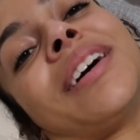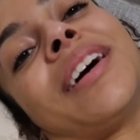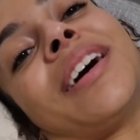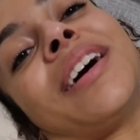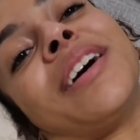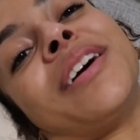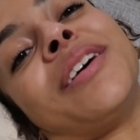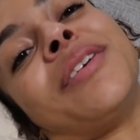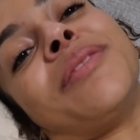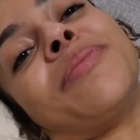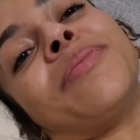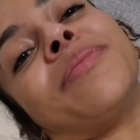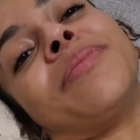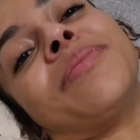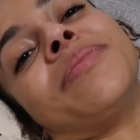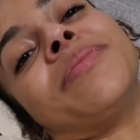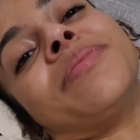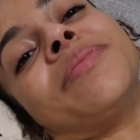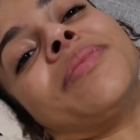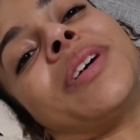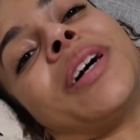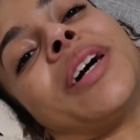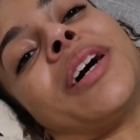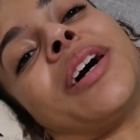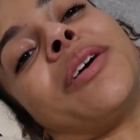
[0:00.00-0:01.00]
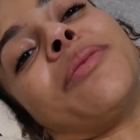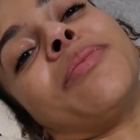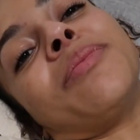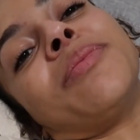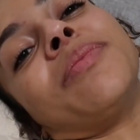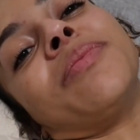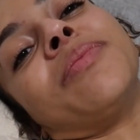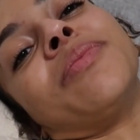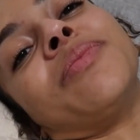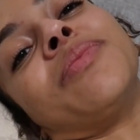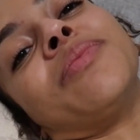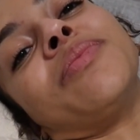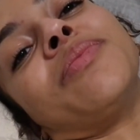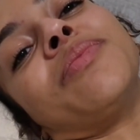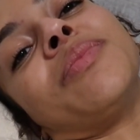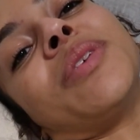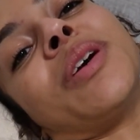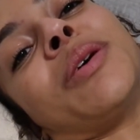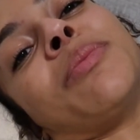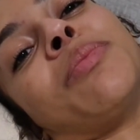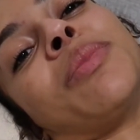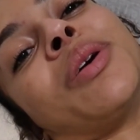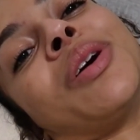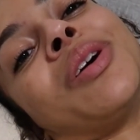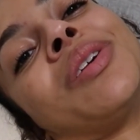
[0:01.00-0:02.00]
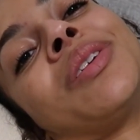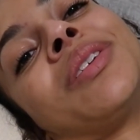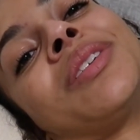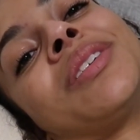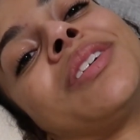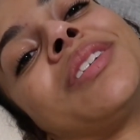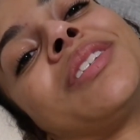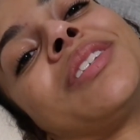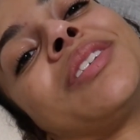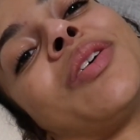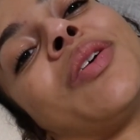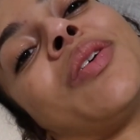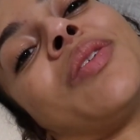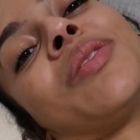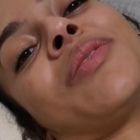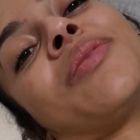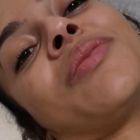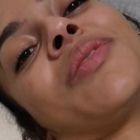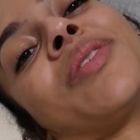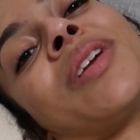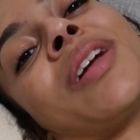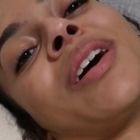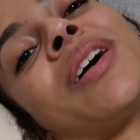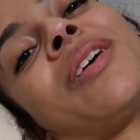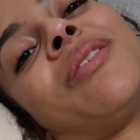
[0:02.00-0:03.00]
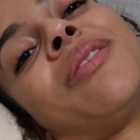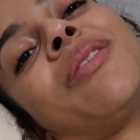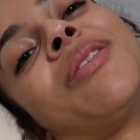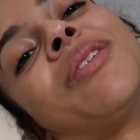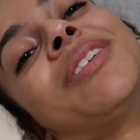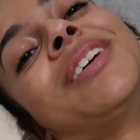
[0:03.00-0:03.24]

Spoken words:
I'm I'm burnt. It's all over now.